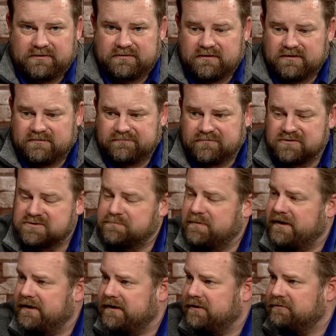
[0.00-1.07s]
at the uh, First
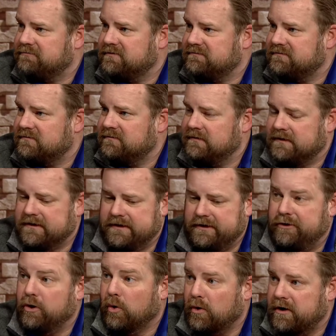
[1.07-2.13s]
Bank Elk River uh,
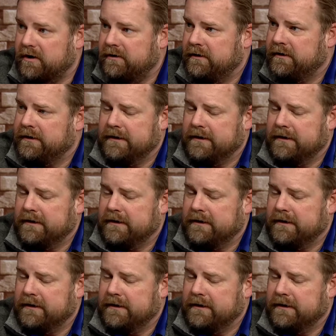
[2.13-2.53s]
in Anoka.